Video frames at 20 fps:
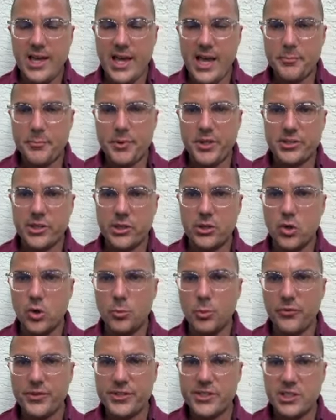happens under
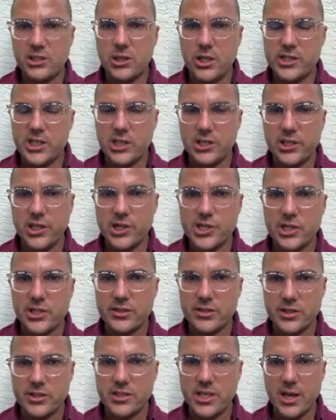normal physiologic
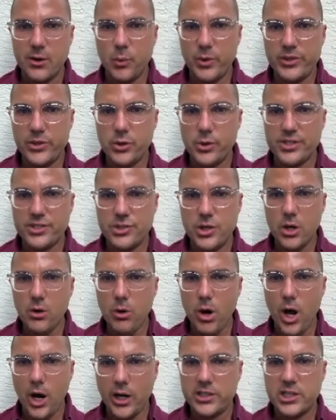conditions is that when there is no
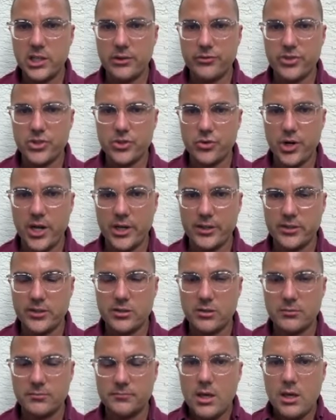oxidative
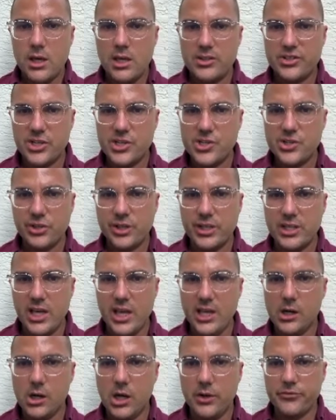stress, essentially
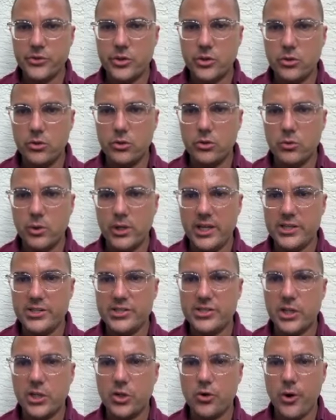NRF2 is
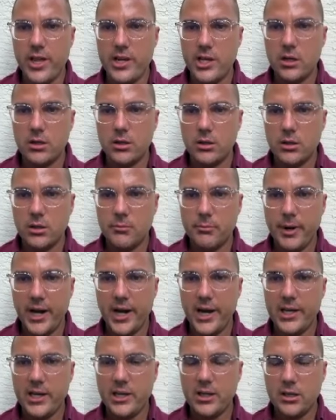degraded
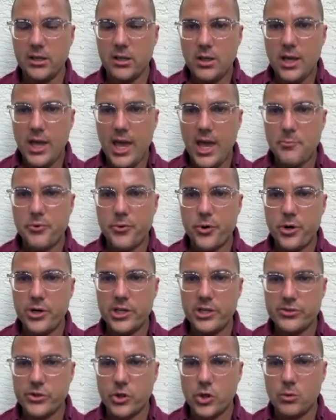by a
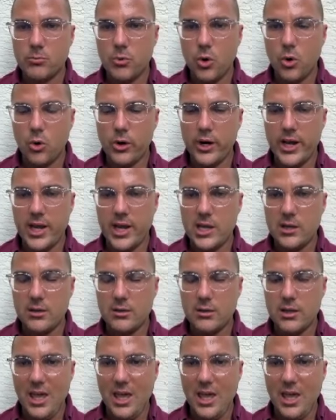proteasome or a